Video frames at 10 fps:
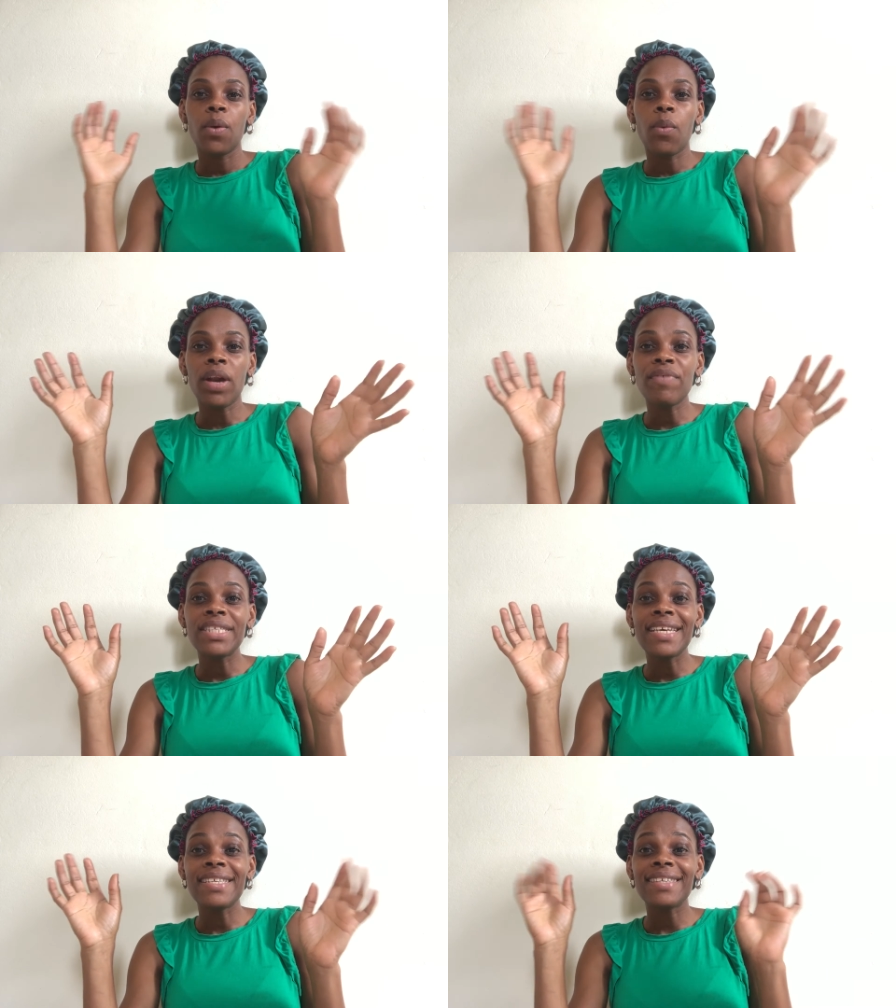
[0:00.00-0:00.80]
One of the
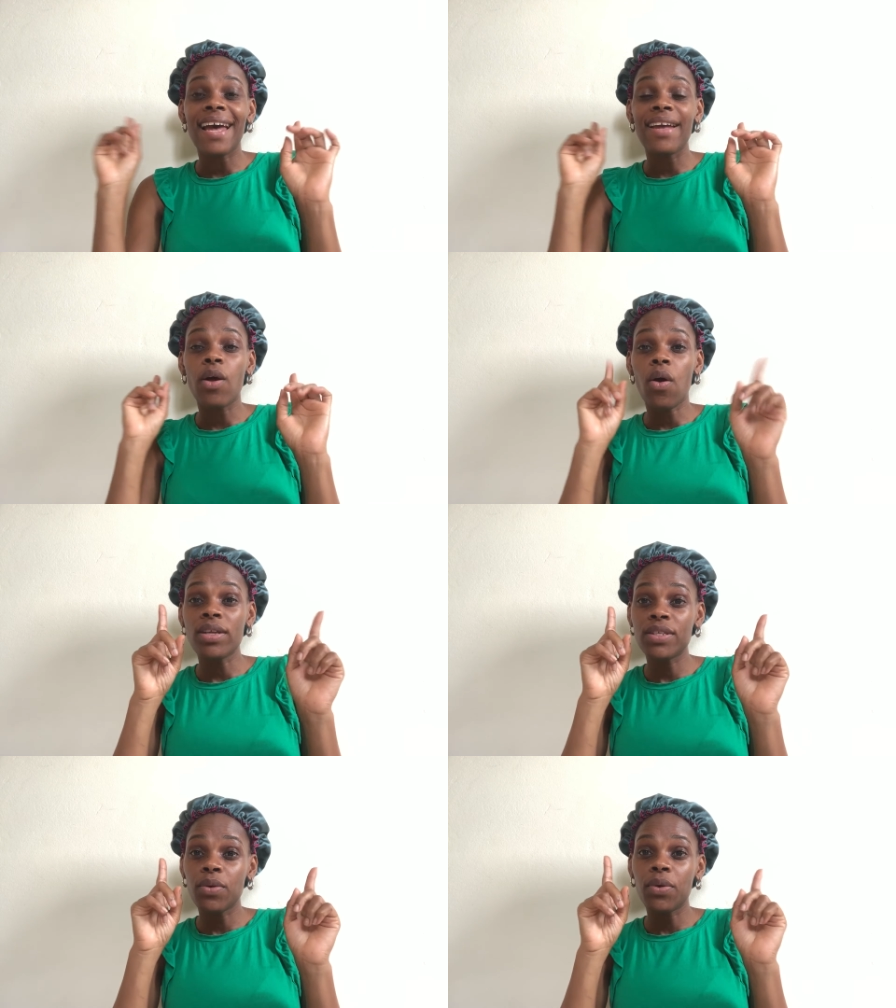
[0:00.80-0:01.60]
things I
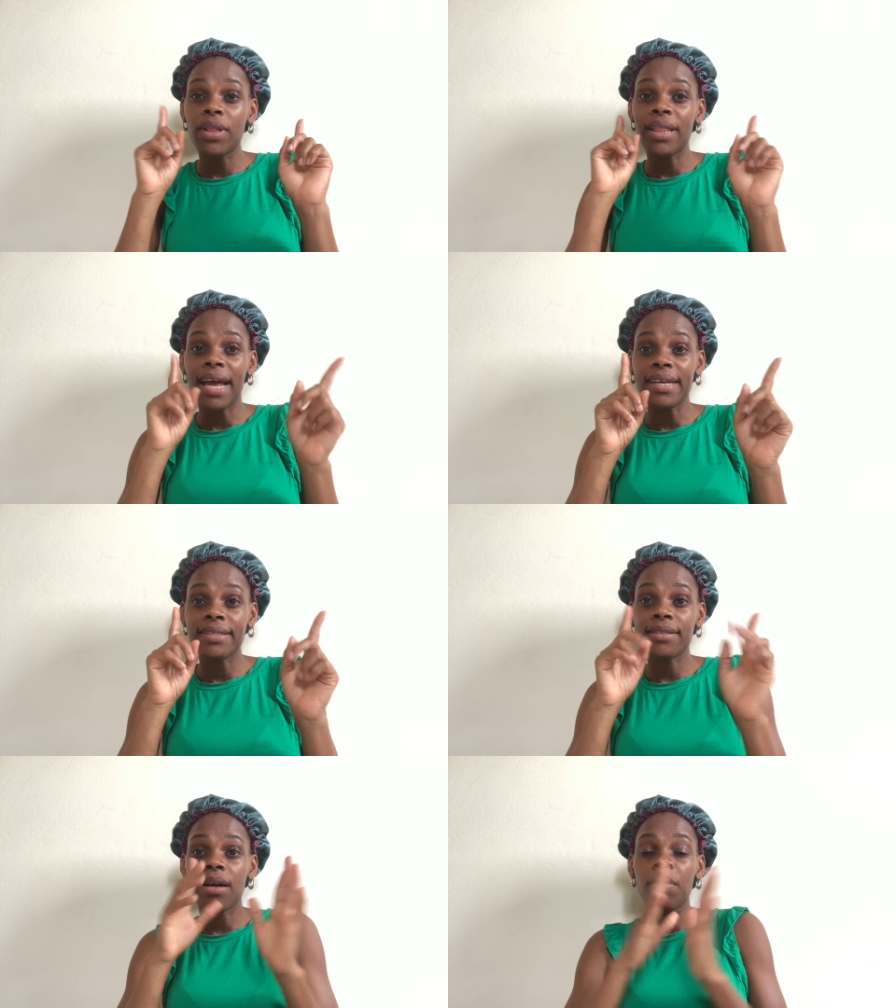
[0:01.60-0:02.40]
also
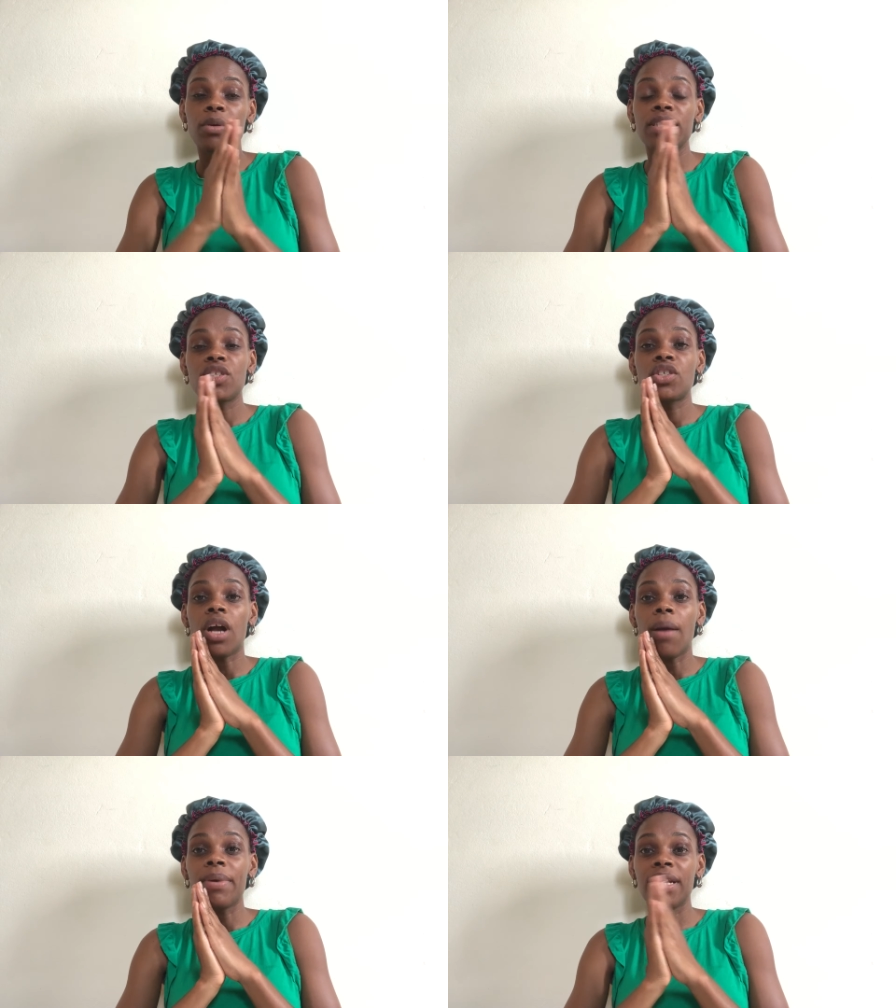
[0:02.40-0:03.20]
liked about this
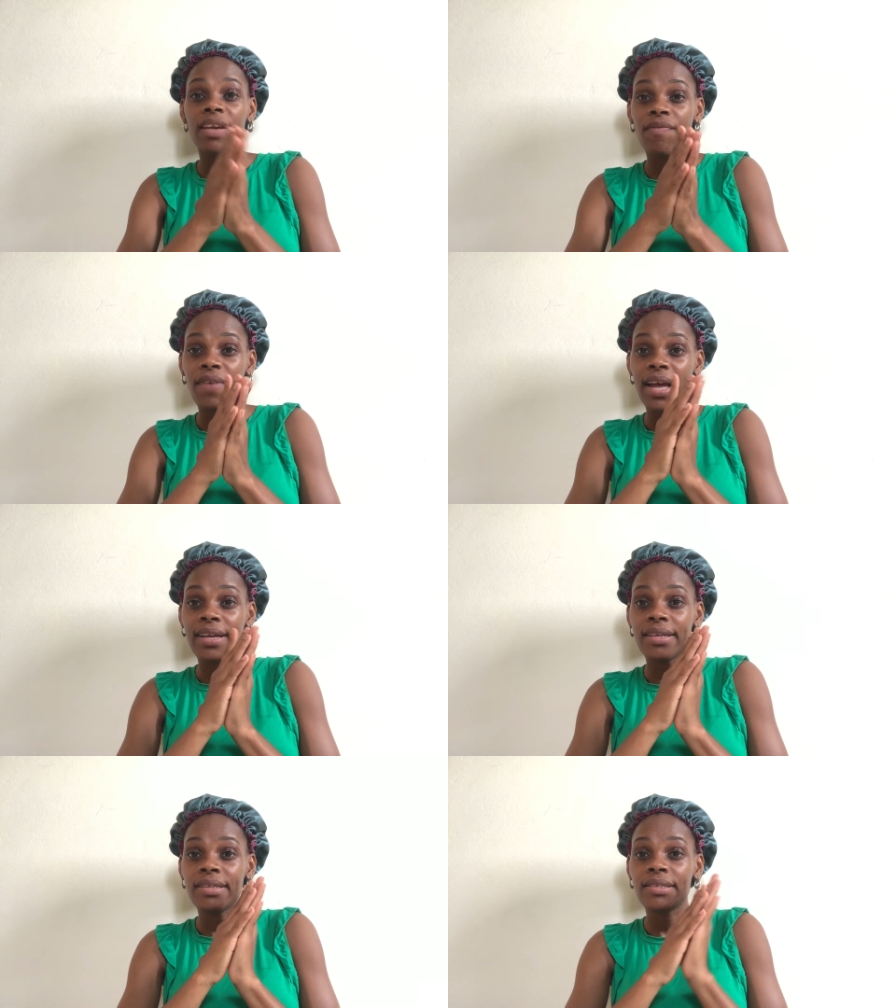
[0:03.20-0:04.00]
job, if
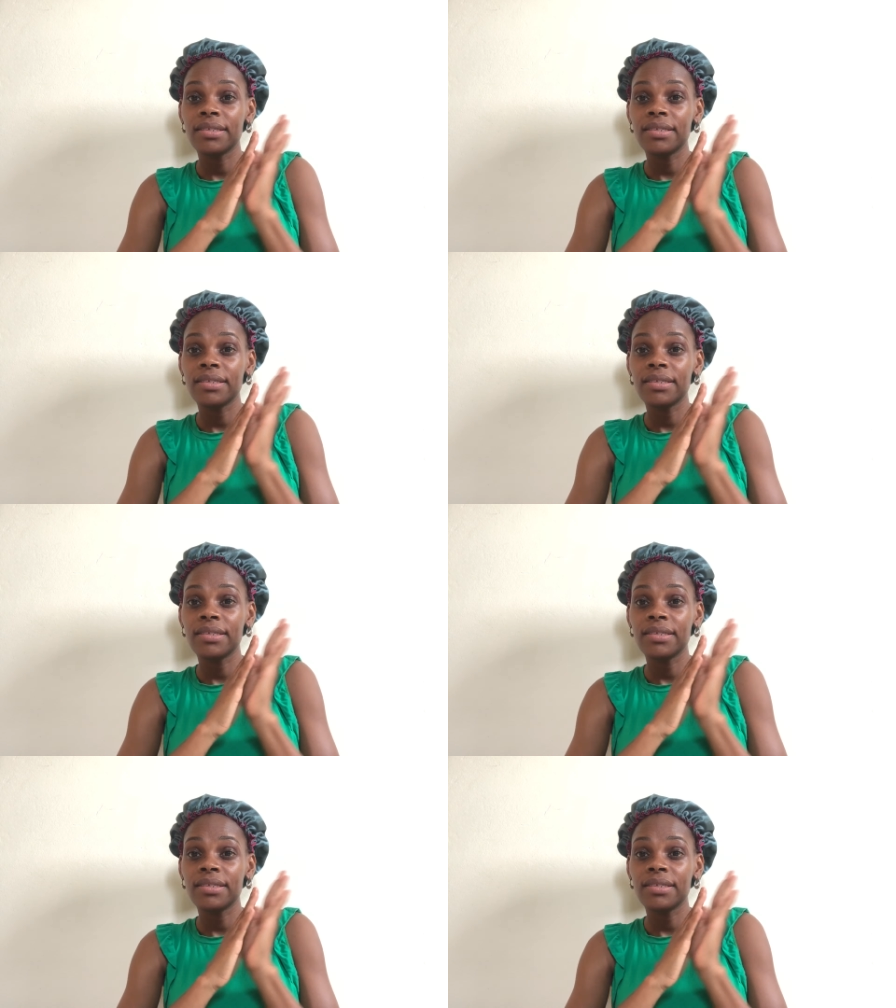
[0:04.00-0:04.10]
I,